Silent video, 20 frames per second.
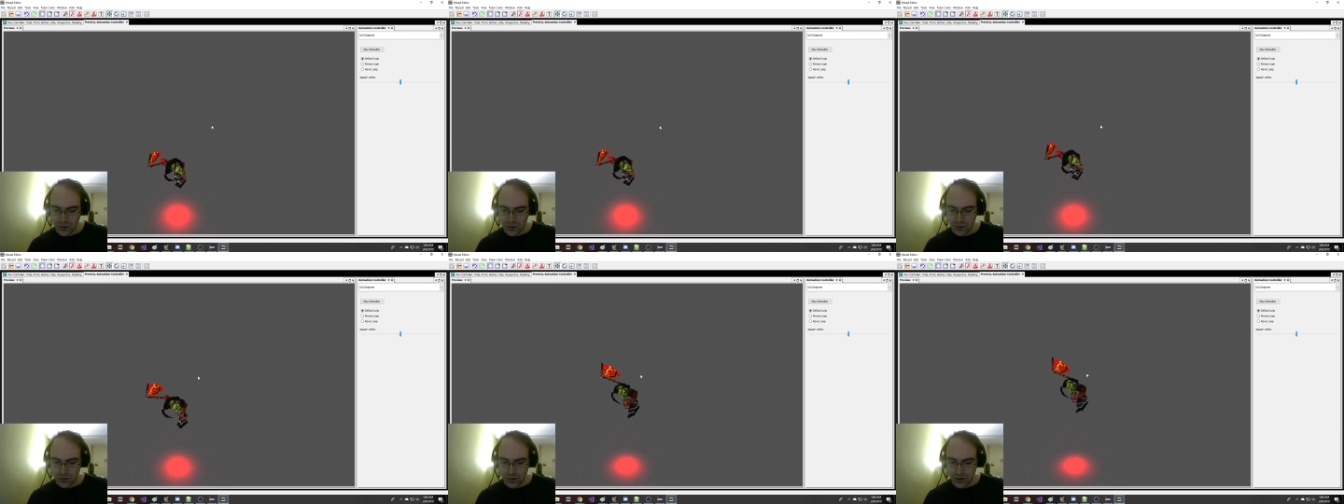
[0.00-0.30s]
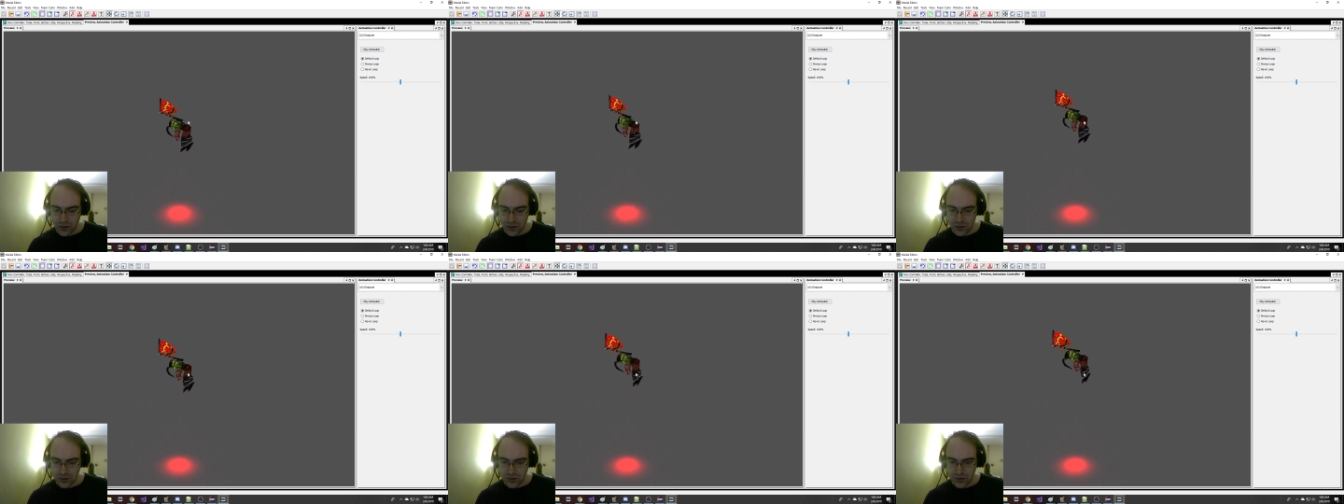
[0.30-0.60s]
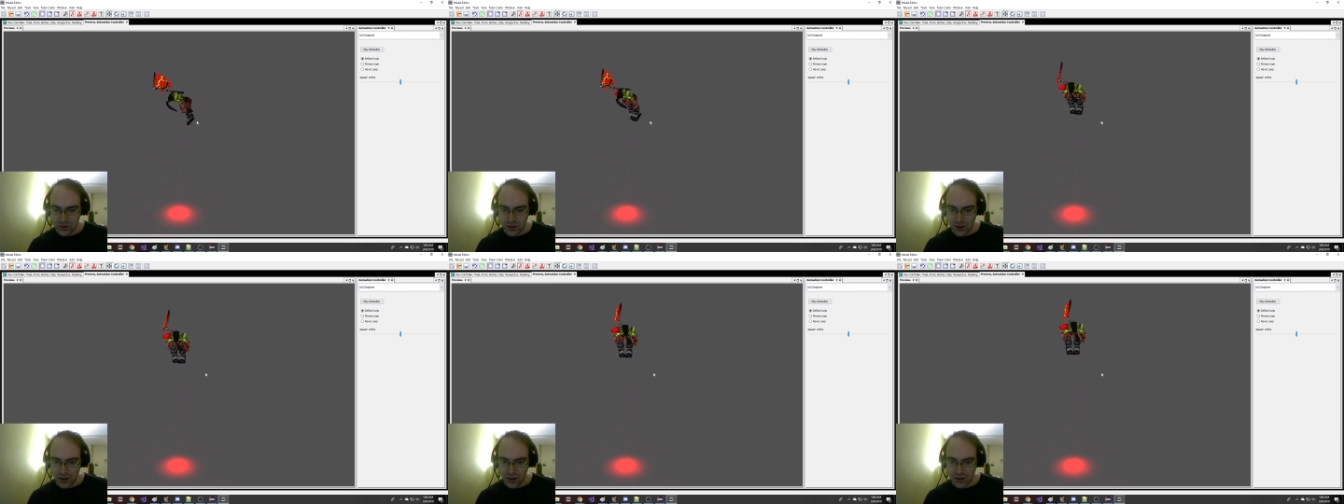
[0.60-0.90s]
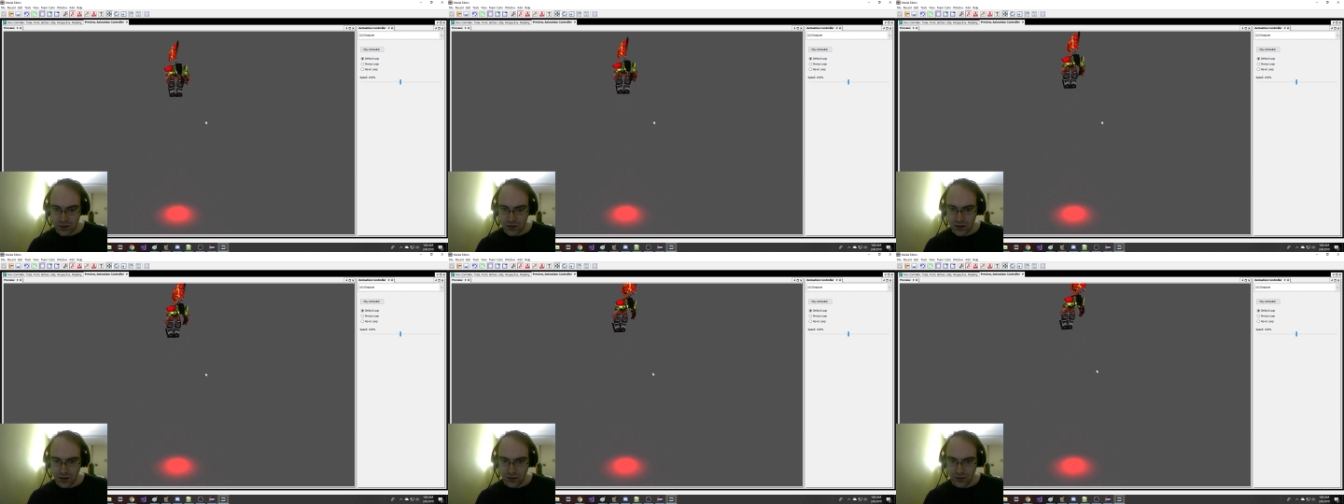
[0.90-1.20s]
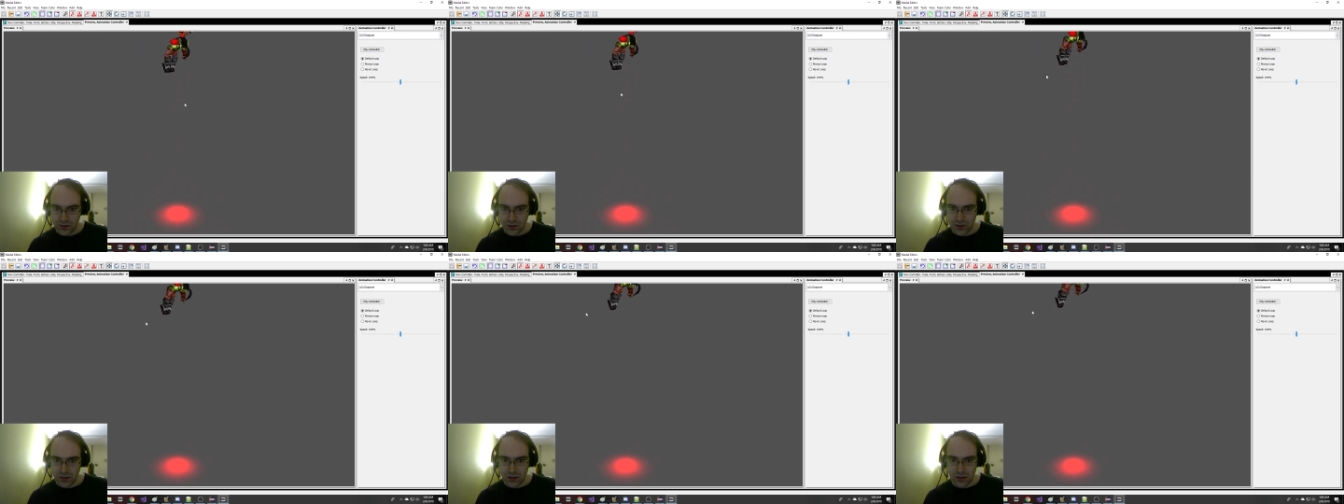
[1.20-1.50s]
you can see it
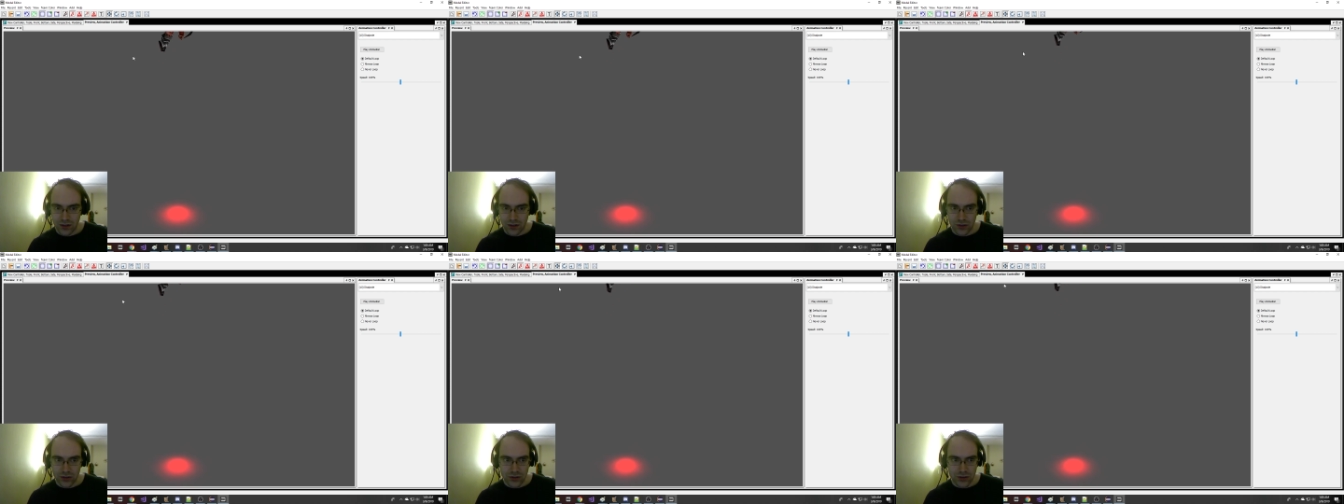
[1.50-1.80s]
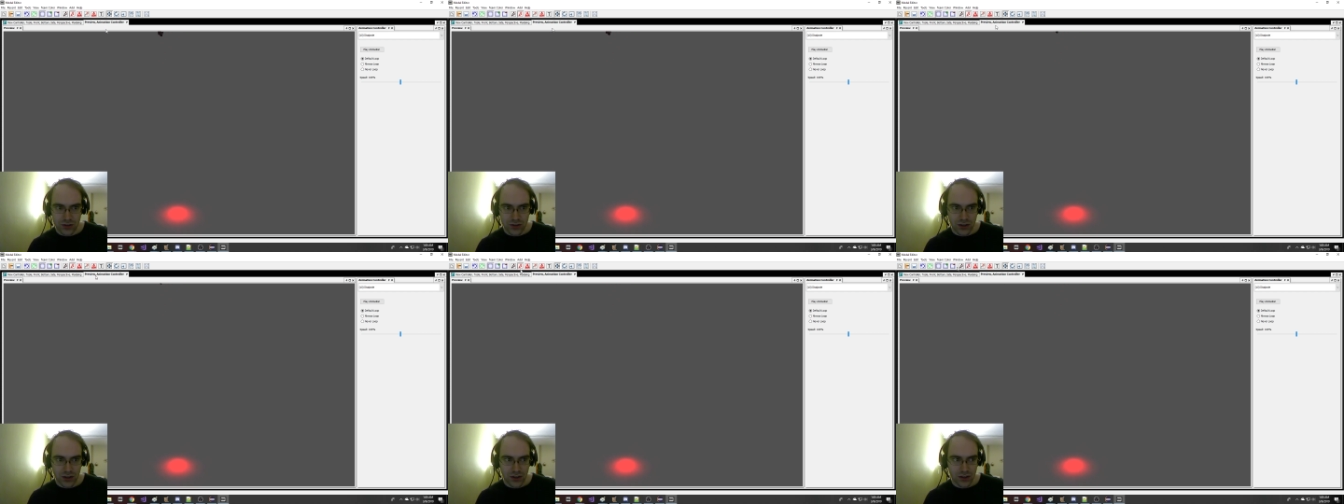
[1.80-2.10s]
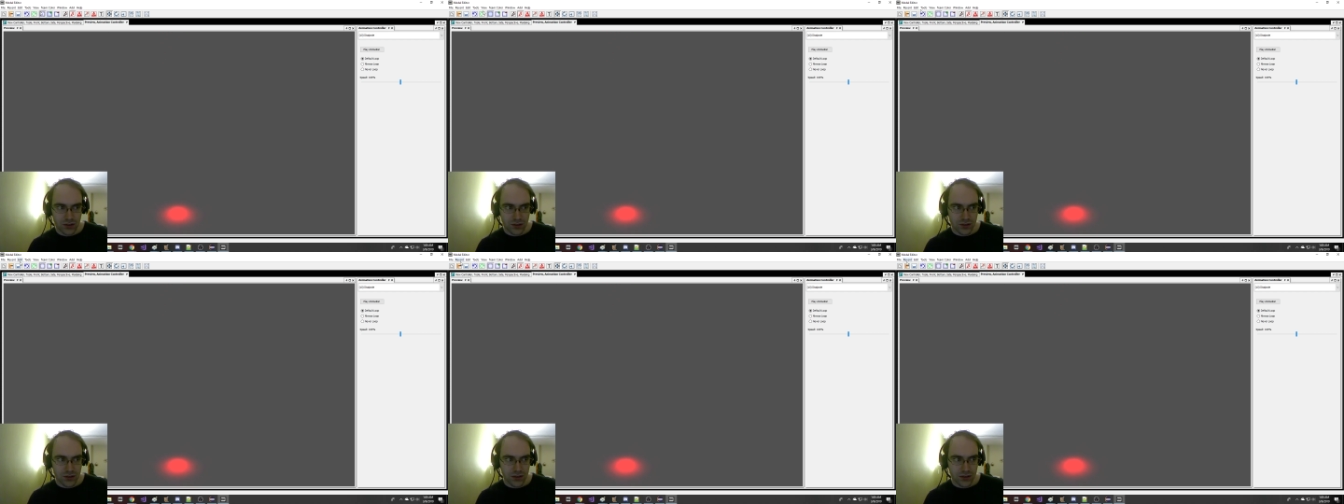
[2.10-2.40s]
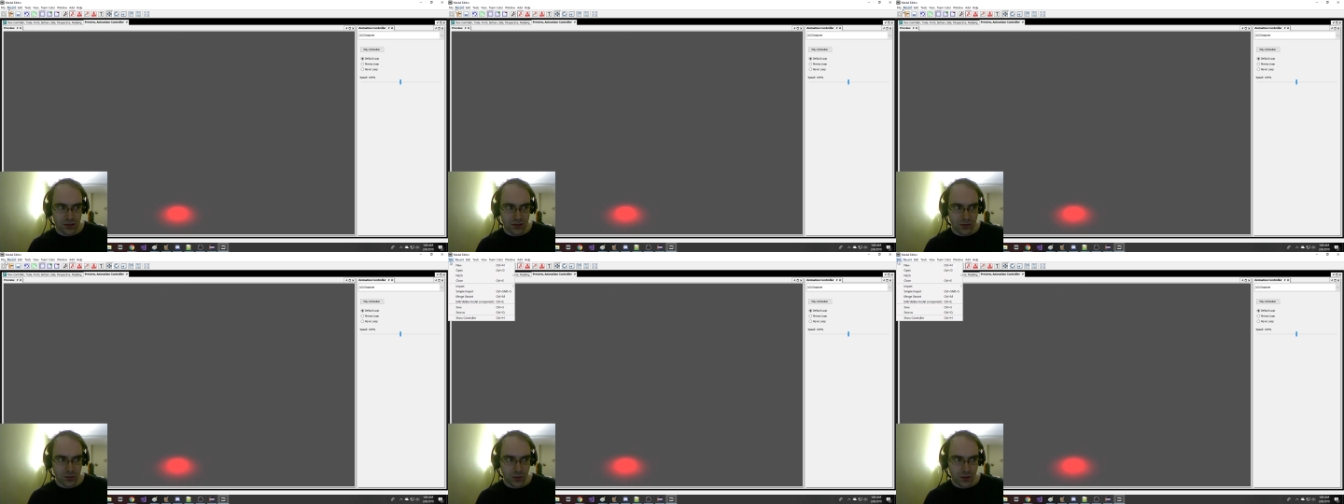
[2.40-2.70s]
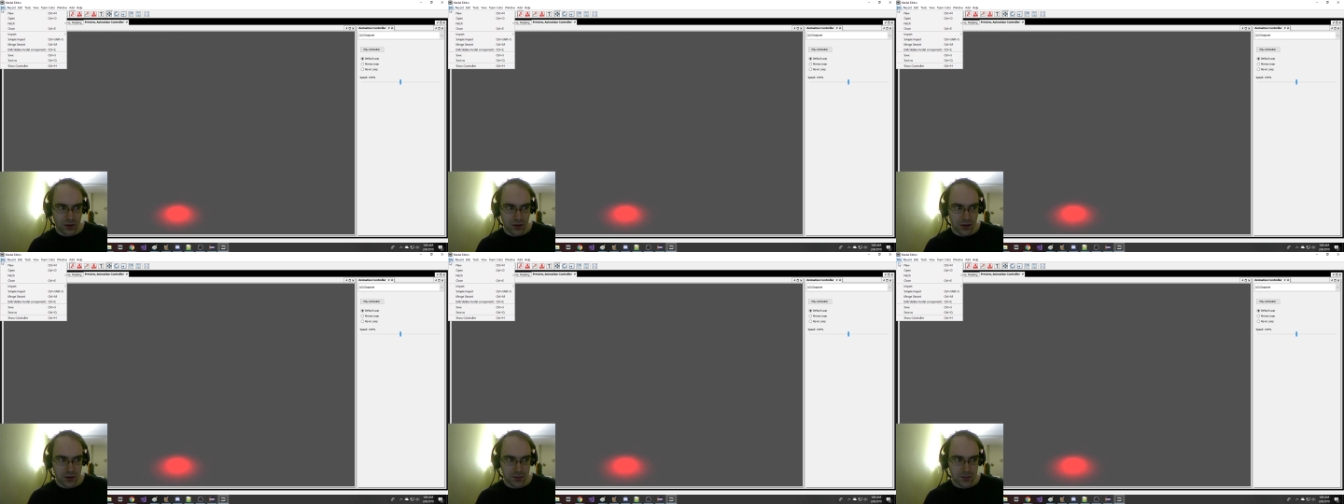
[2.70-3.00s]
definitely understands
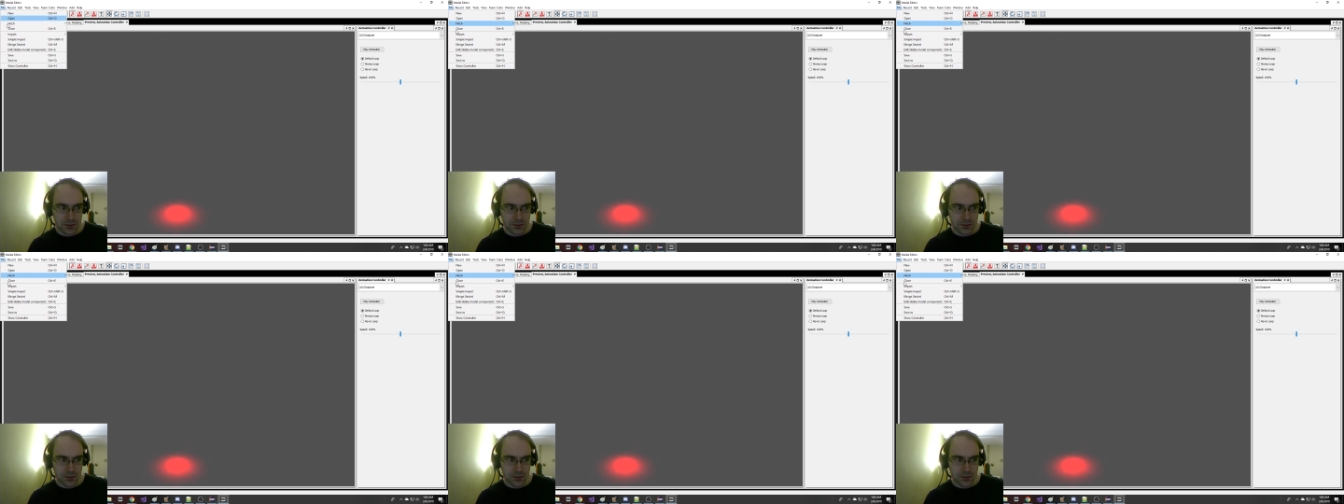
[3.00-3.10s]
dissipate.